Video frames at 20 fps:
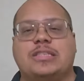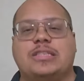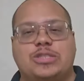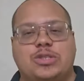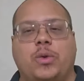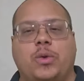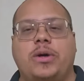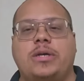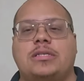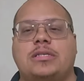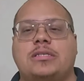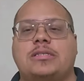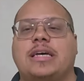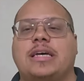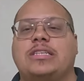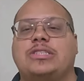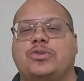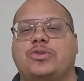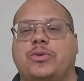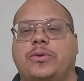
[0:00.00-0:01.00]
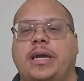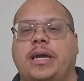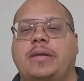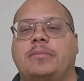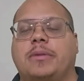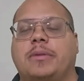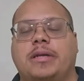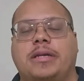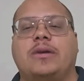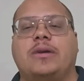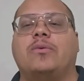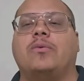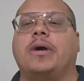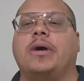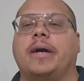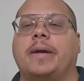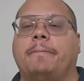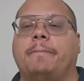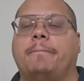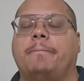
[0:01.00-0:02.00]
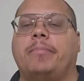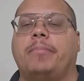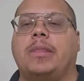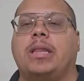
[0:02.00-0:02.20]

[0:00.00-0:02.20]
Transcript: and choices that drain money away.